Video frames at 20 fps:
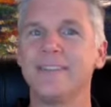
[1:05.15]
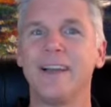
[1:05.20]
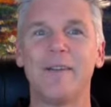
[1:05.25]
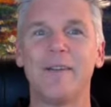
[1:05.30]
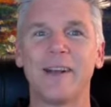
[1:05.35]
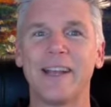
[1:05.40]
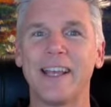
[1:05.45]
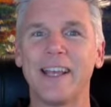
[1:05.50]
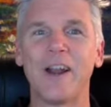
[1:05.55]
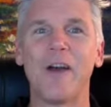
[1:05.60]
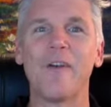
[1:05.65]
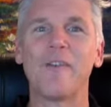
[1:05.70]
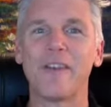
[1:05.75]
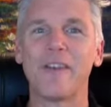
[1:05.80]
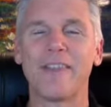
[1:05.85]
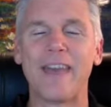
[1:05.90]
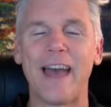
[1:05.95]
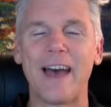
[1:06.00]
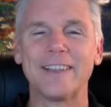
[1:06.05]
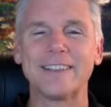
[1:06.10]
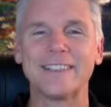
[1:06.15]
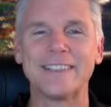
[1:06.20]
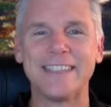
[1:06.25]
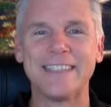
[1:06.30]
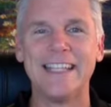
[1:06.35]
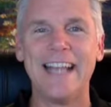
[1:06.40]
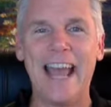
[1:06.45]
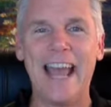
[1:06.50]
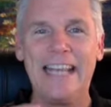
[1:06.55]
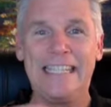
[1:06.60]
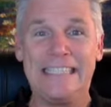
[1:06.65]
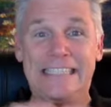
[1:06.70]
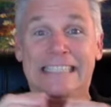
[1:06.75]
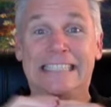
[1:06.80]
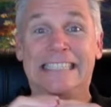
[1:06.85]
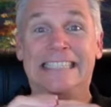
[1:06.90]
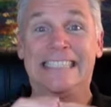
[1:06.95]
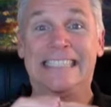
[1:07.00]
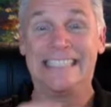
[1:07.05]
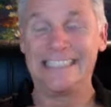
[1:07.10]
I want to get over 1,000 today.
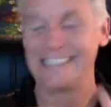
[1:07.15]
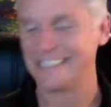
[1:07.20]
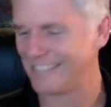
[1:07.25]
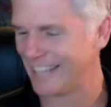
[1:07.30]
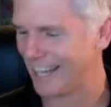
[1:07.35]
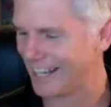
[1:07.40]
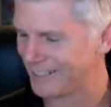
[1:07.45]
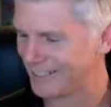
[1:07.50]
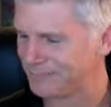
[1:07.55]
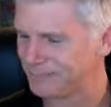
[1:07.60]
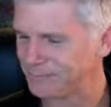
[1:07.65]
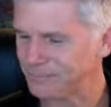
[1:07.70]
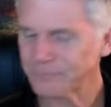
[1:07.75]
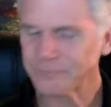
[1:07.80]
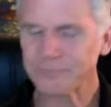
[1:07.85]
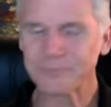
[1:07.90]
Excited.